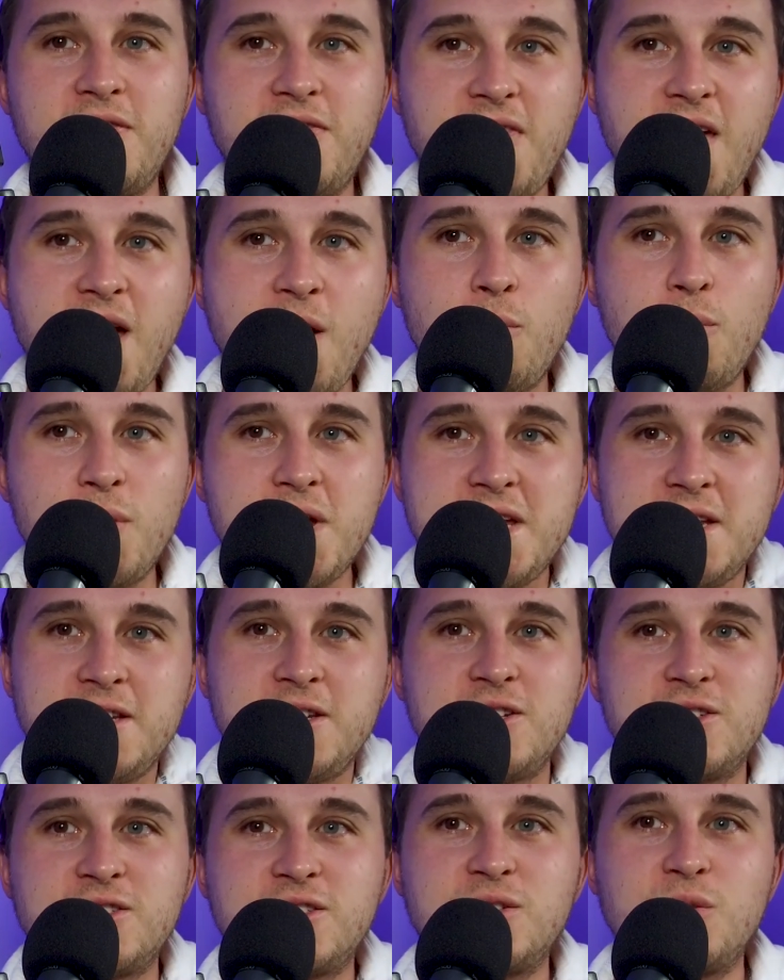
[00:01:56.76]
their
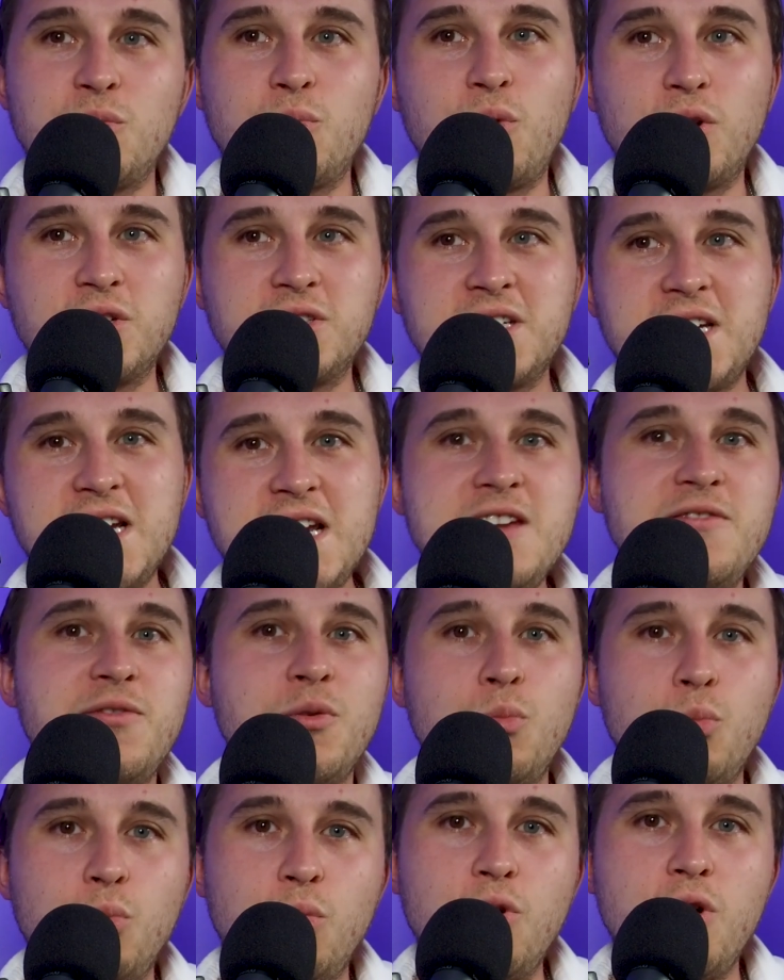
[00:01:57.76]
weakness was
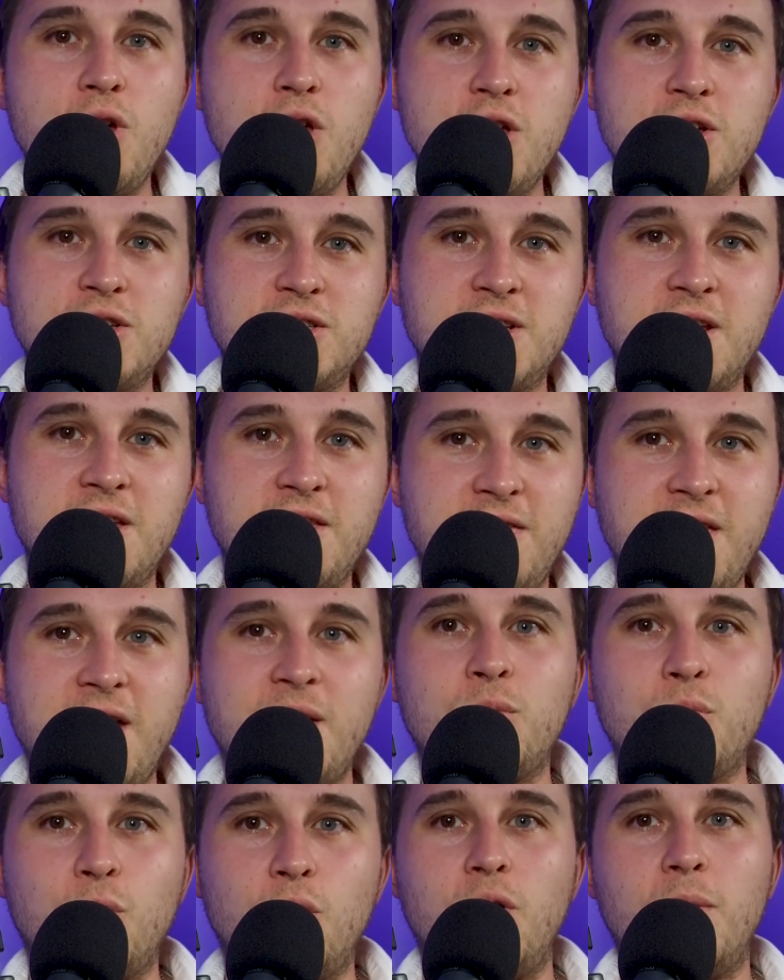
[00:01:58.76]
even worse
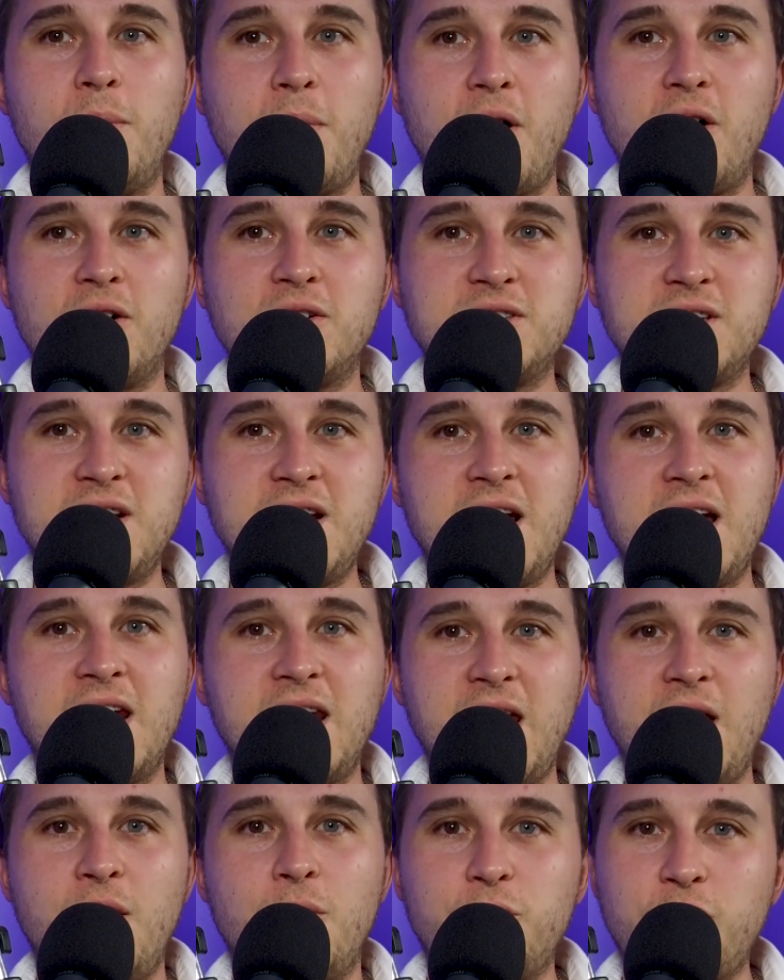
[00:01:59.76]
than Wallbox. It
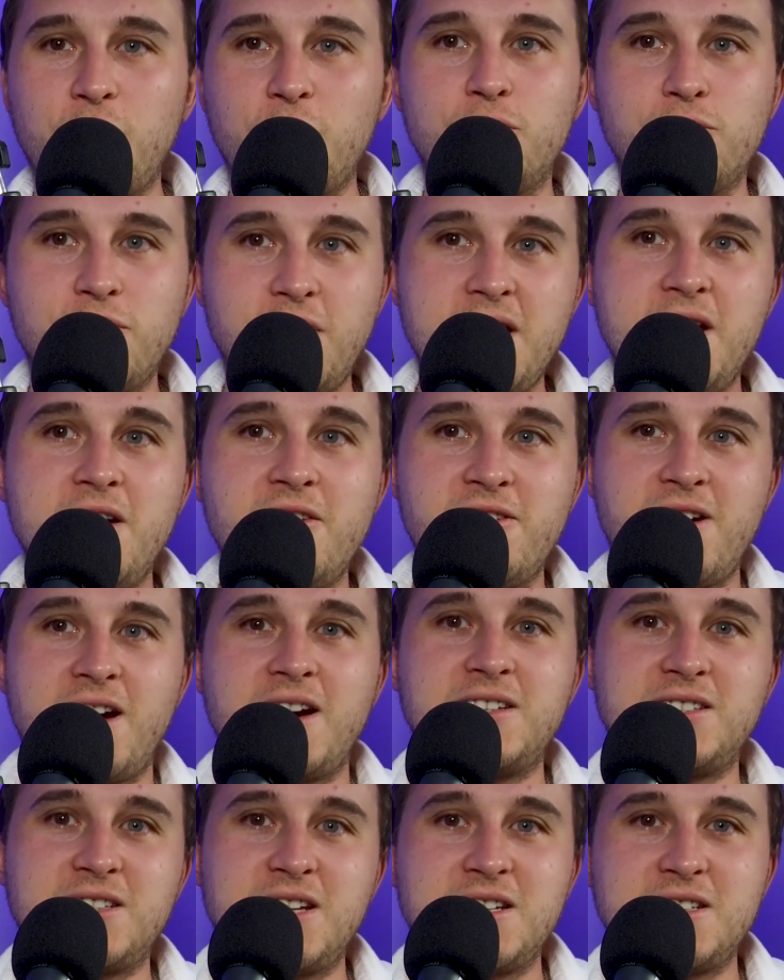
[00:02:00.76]
allowed greater
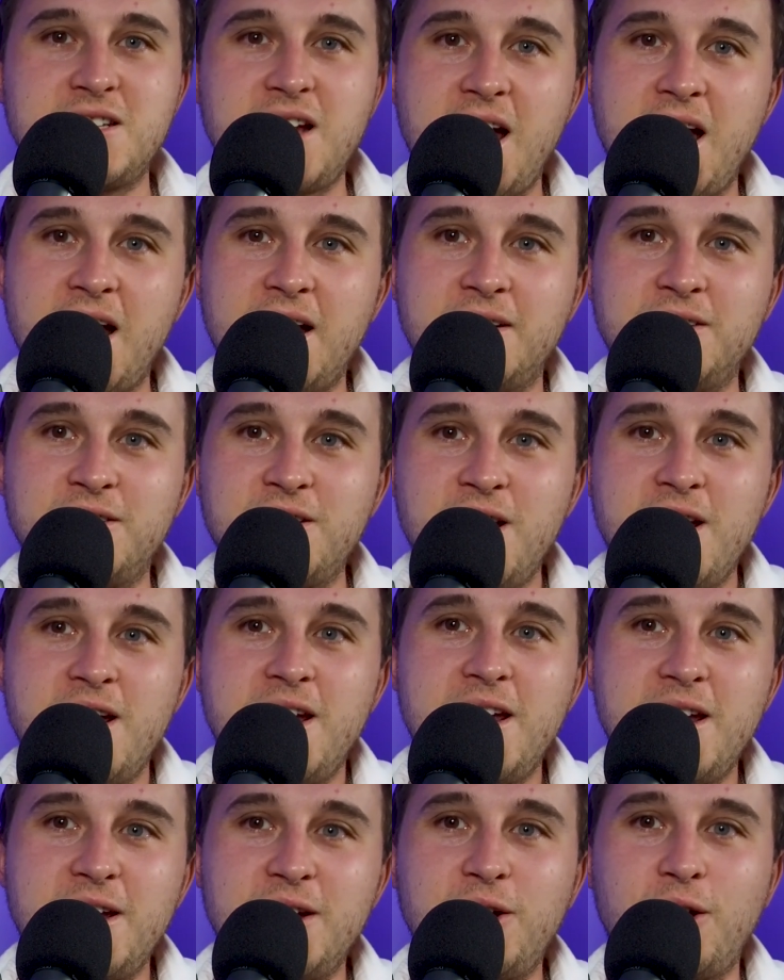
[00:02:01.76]
access and
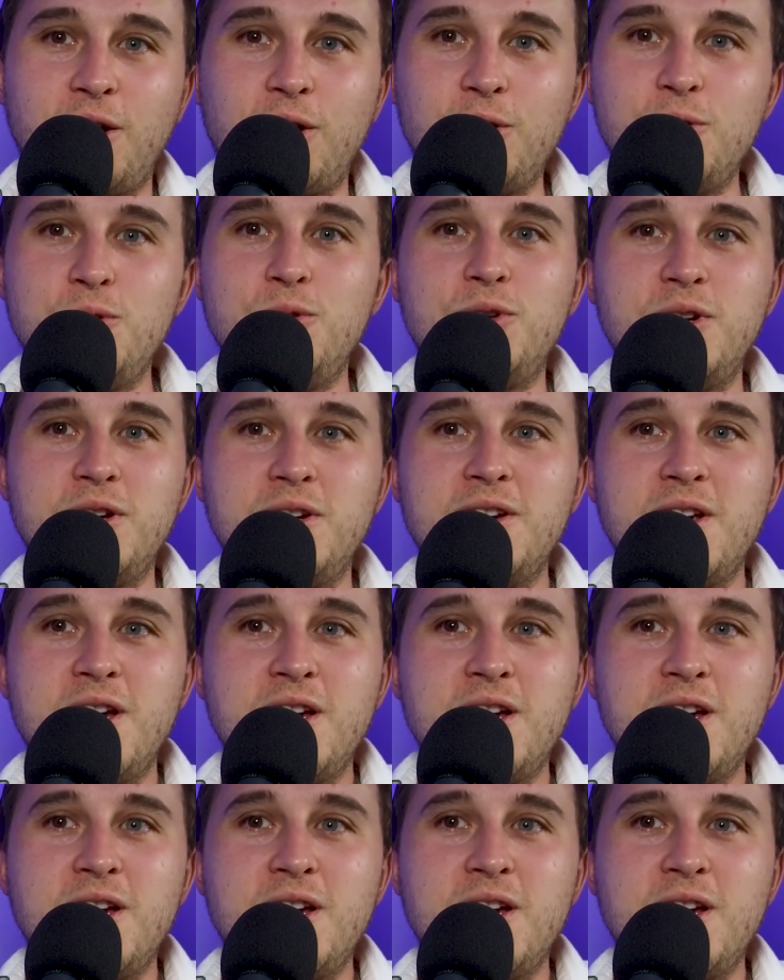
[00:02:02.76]
included